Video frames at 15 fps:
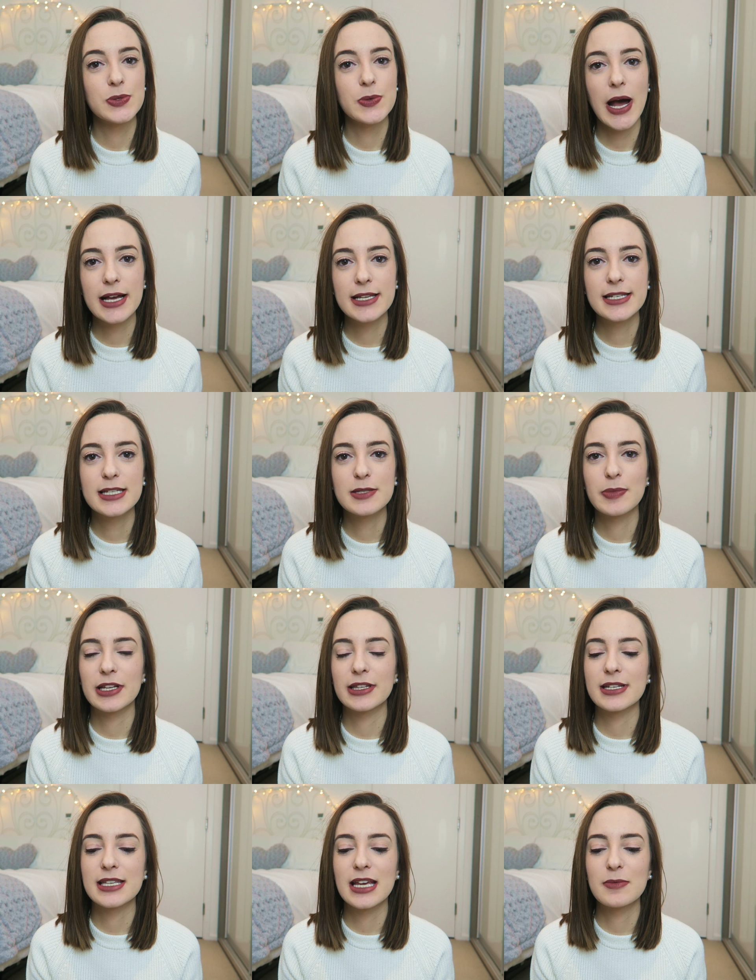to access, but
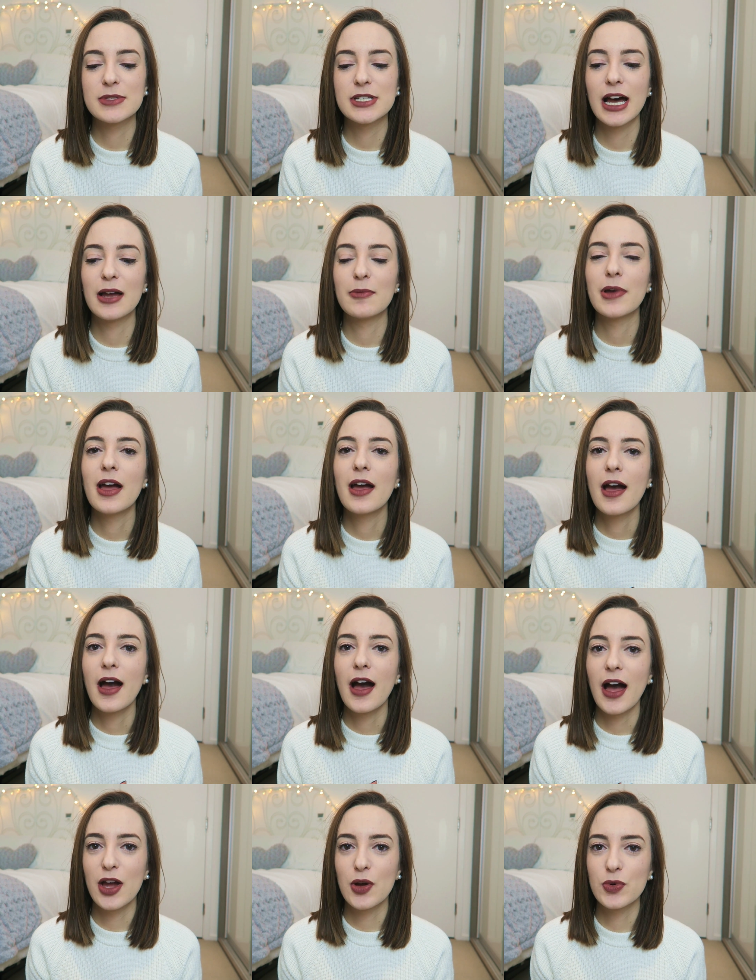at the same time
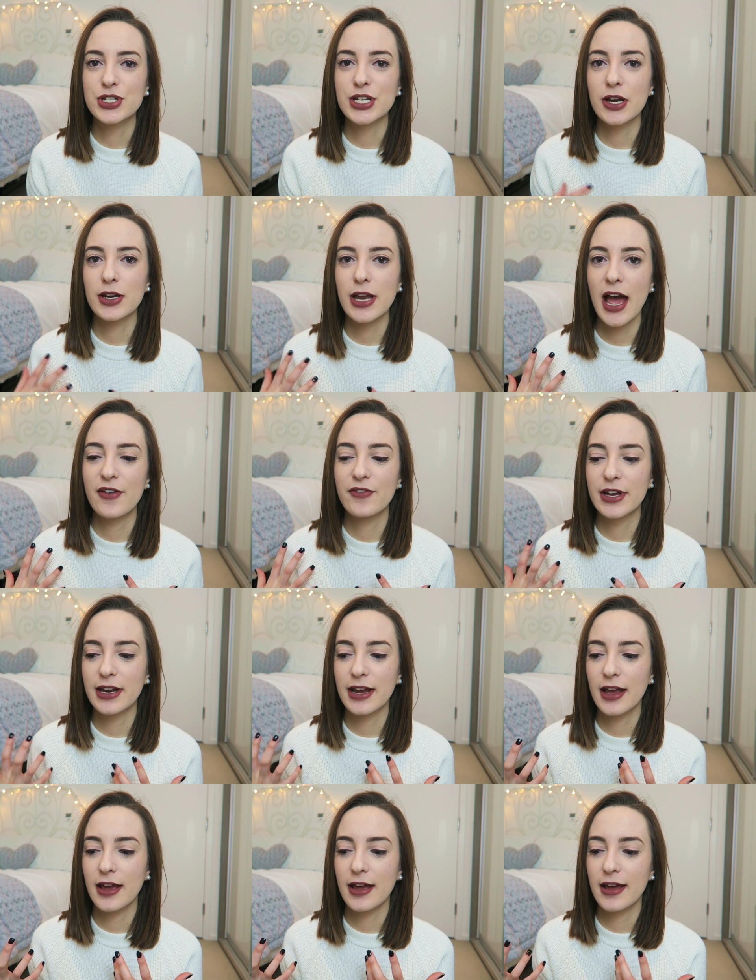I wish I could have
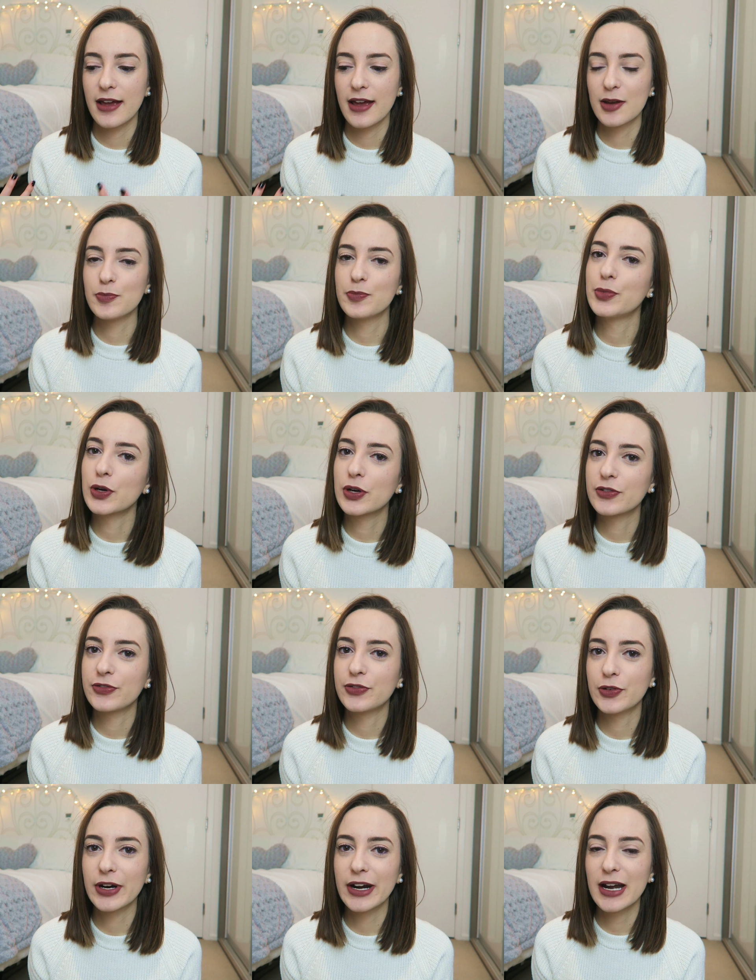it in book
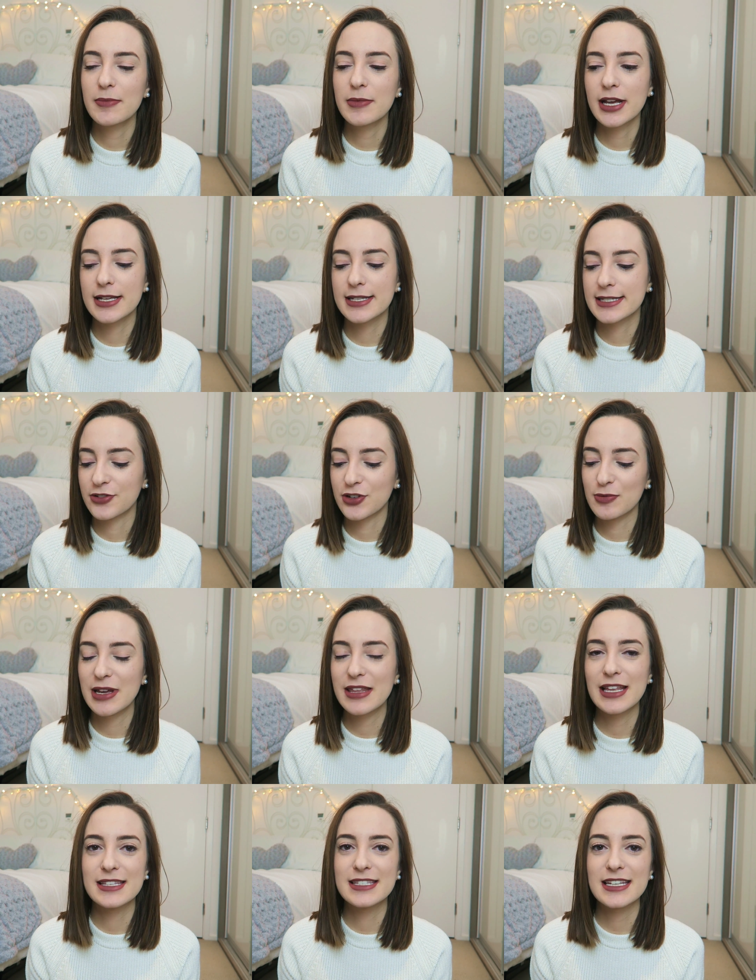form, because for
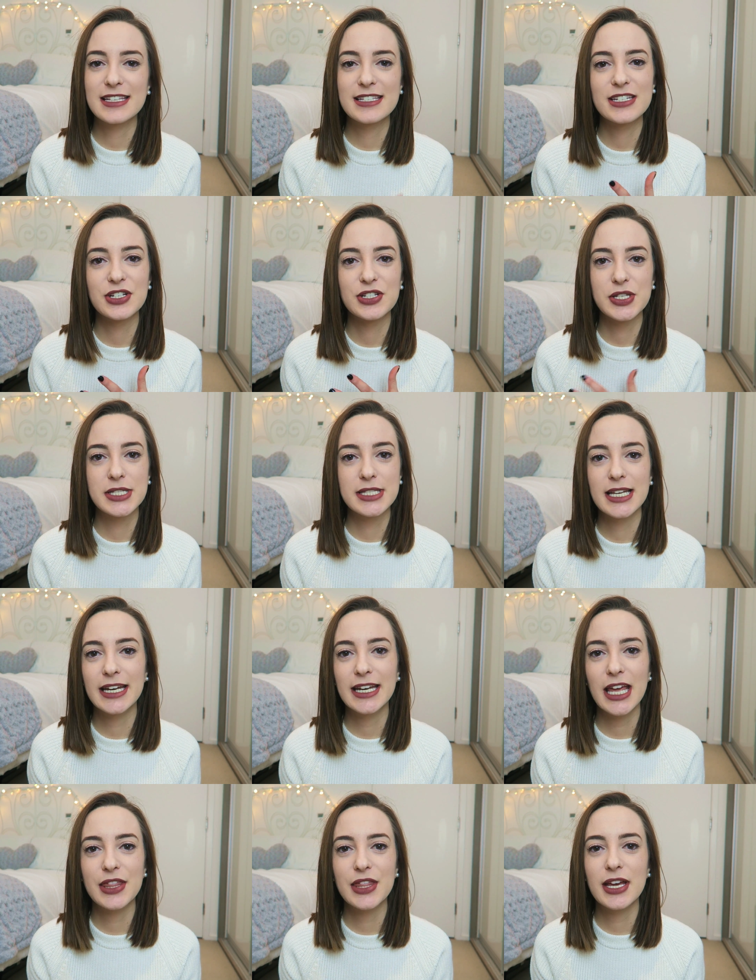me that's easier to
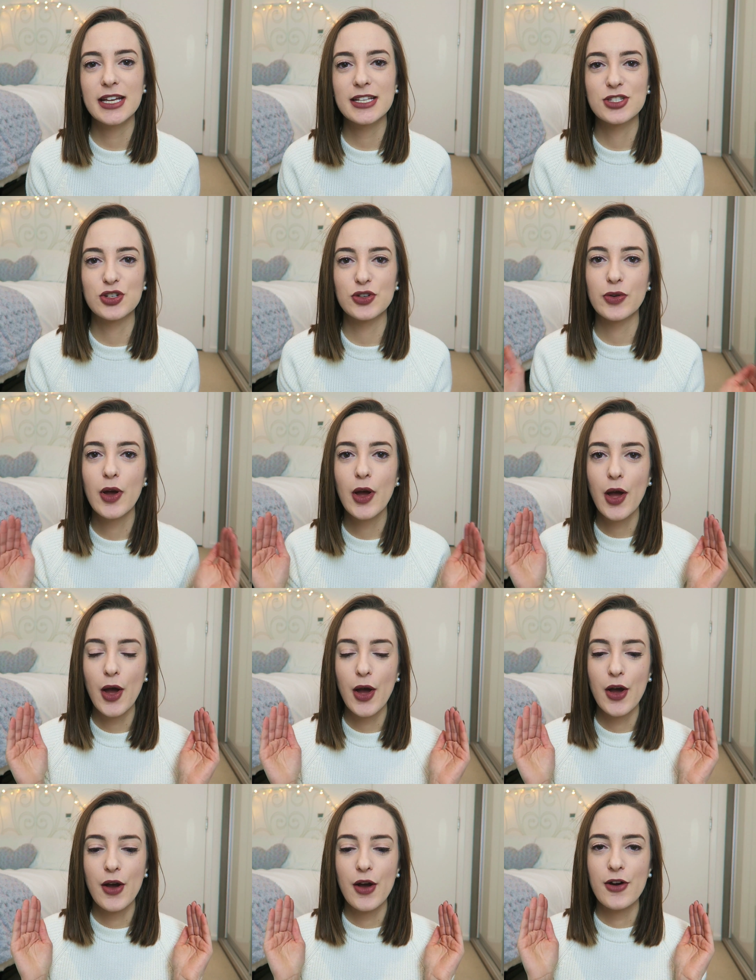study I think, and to
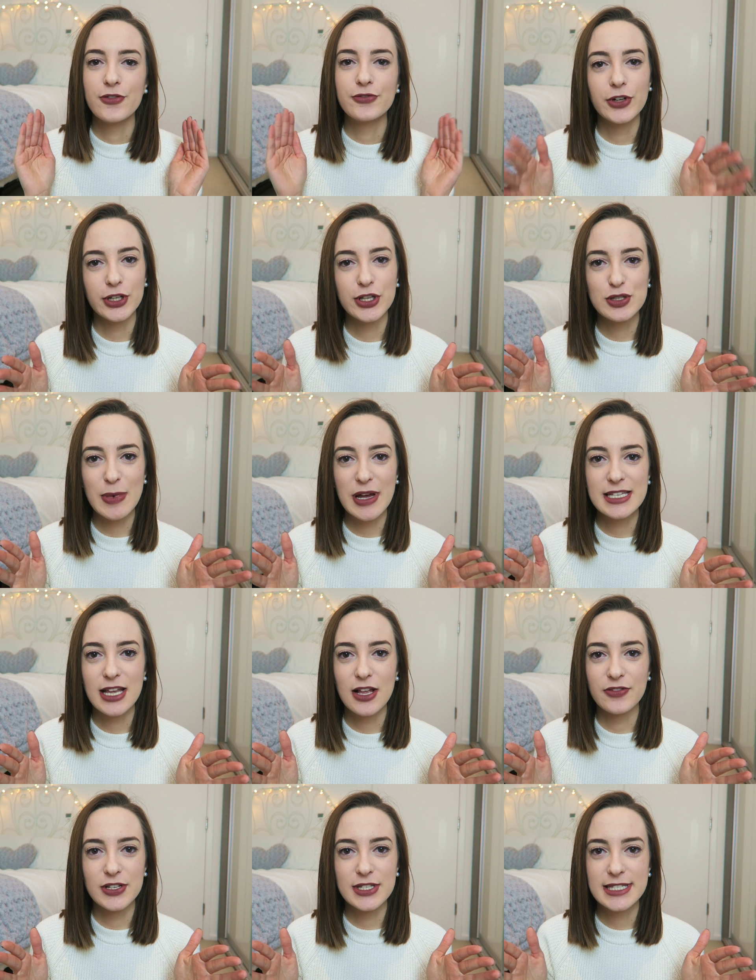focus
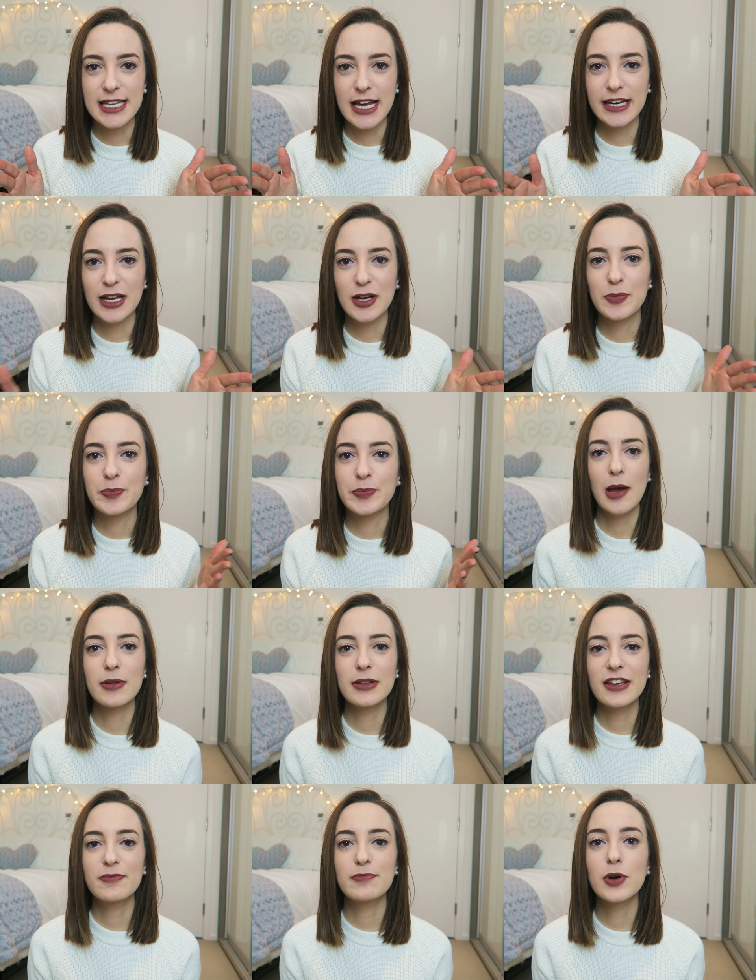myself on studying. I
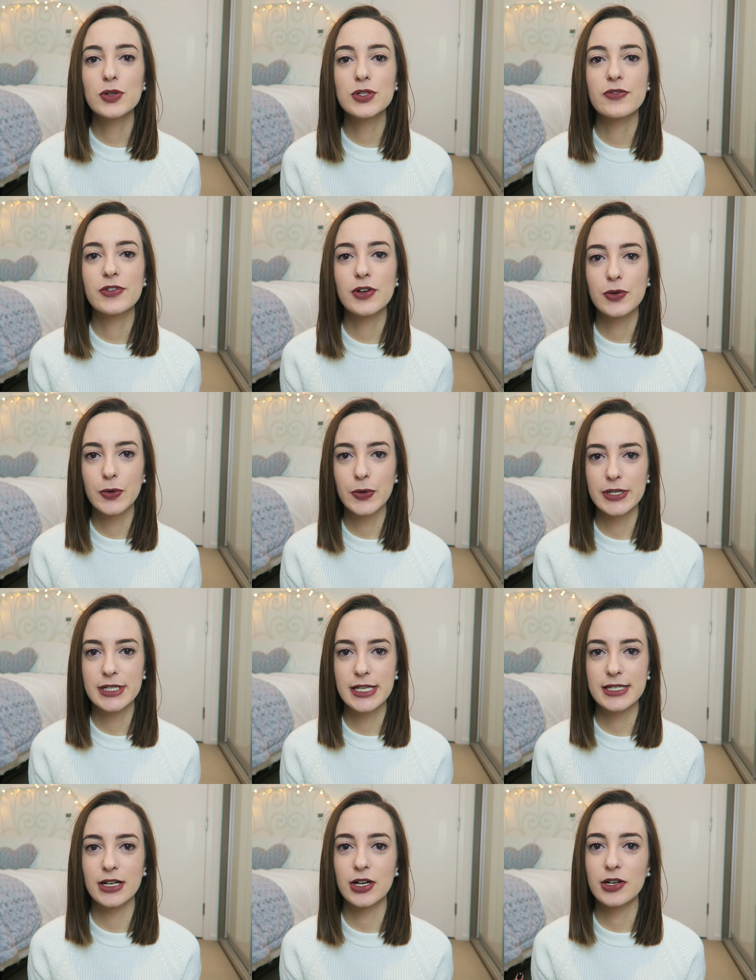believe most of the
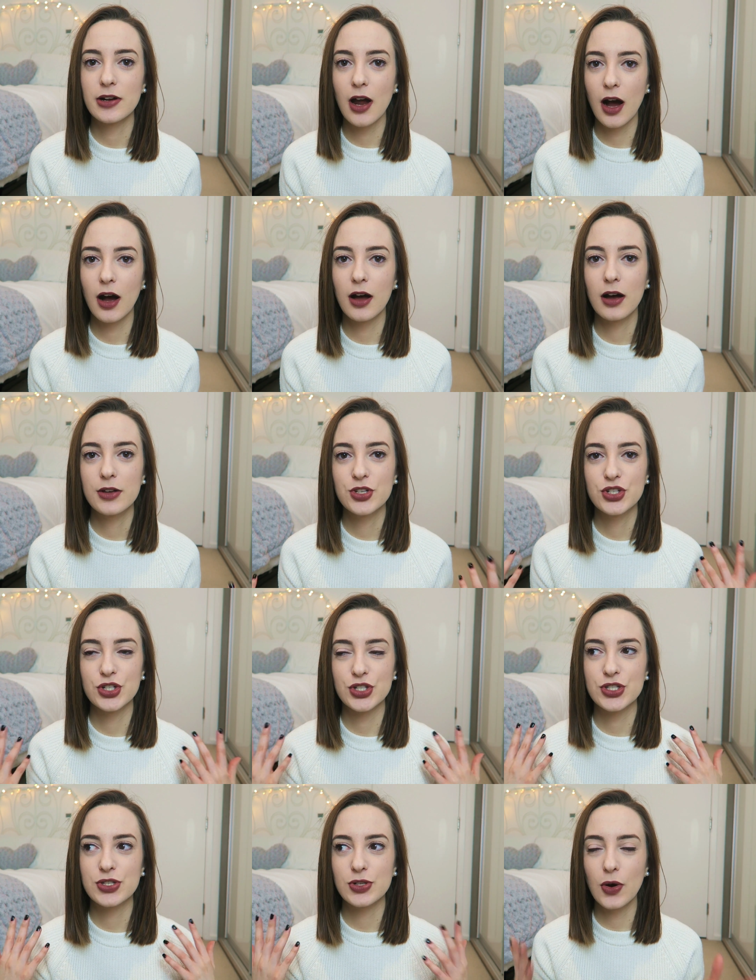courses are not
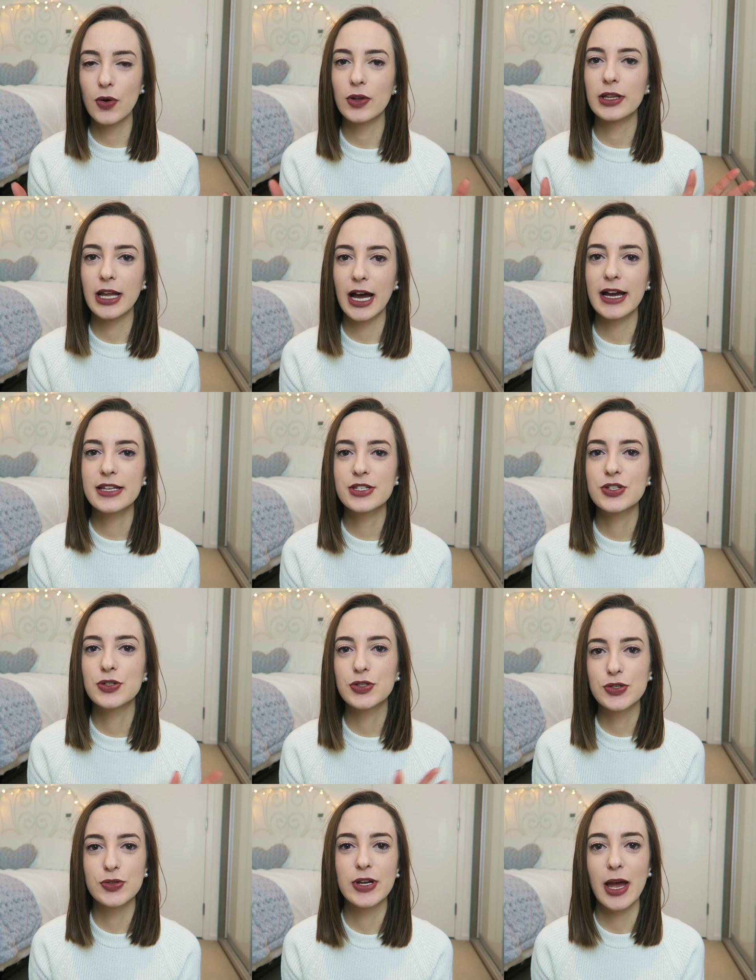just online, so
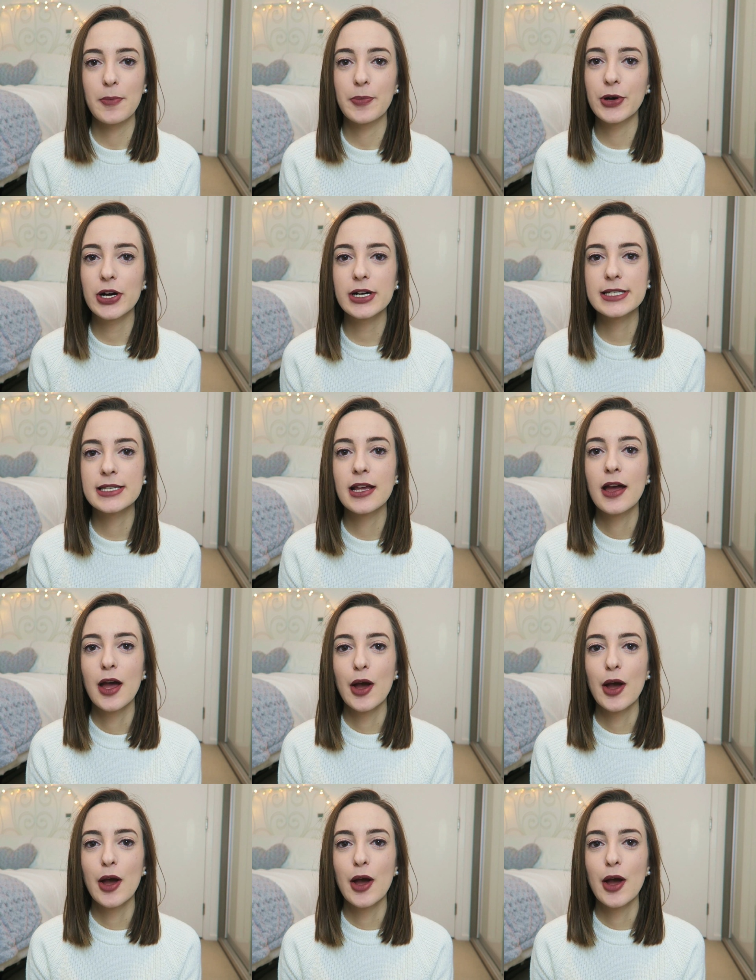you do get books,